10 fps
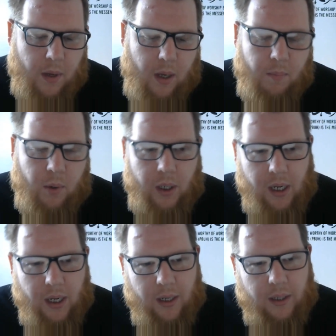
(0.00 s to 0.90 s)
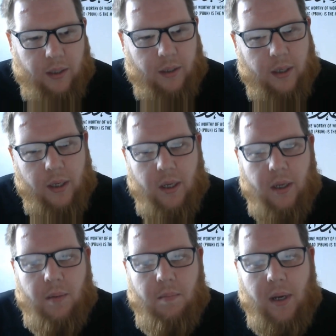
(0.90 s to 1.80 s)
bullying and
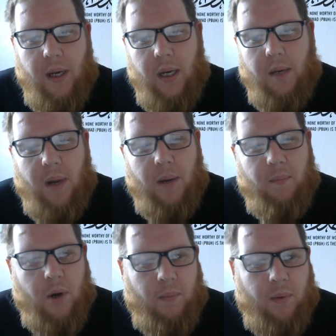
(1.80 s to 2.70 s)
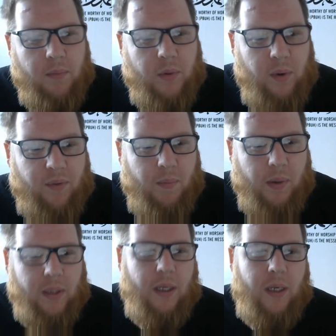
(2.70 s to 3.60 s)
many bad problems with the
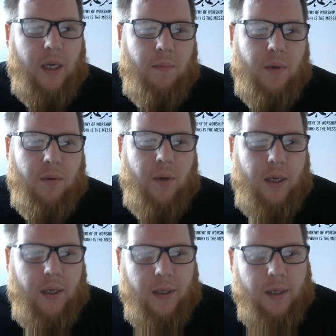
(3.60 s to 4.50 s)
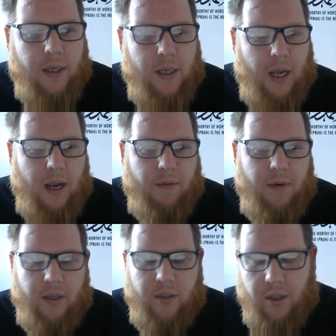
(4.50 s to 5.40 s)
Pakistani community in that
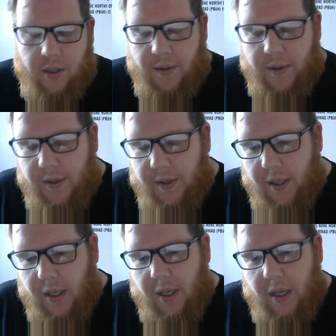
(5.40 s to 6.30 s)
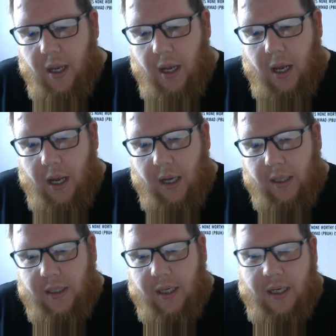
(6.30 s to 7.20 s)
area. So I
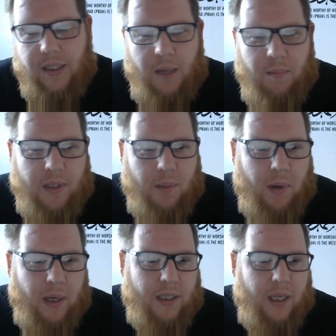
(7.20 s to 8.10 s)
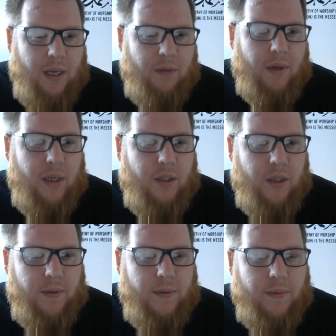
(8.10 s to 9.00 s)
seen Islam as a Pakistani
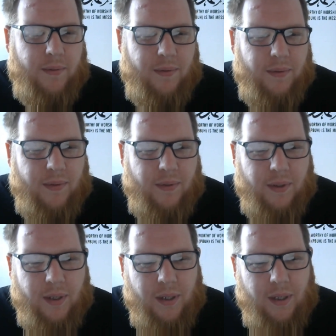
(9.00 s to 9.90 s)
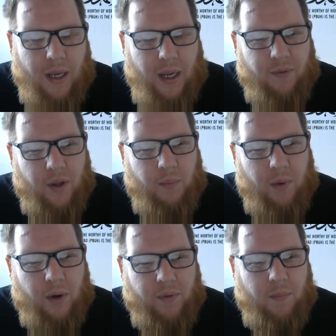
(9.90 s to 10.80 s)
religion. I thought the
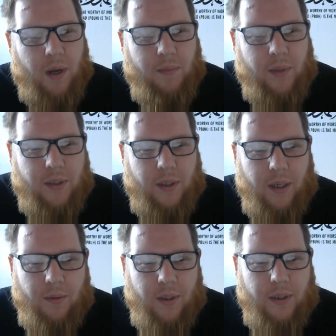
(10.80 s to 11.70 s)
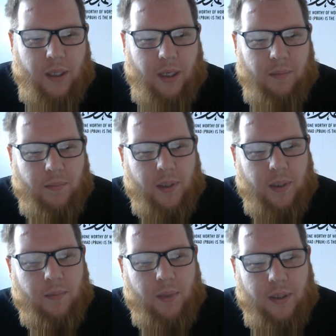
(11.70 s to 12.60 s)
Prophet Muhammad sallallahu alaihi wasallam,
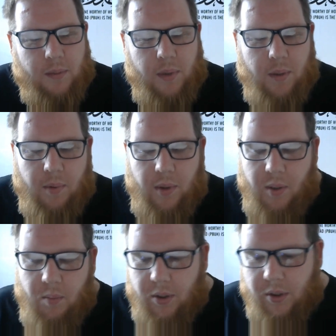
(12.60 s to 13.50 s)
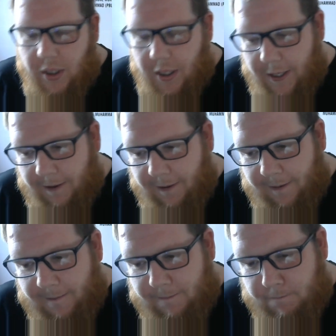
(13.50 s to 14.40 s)
peace and blessings be upon him, was a
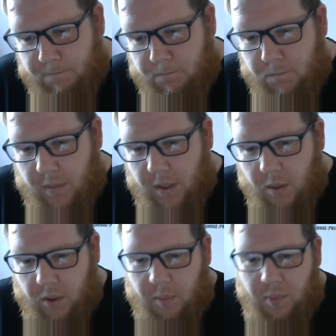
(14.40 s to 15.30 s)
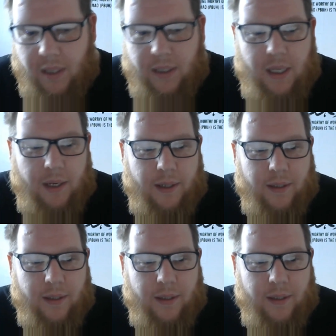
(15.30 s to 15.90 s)
Pakistani.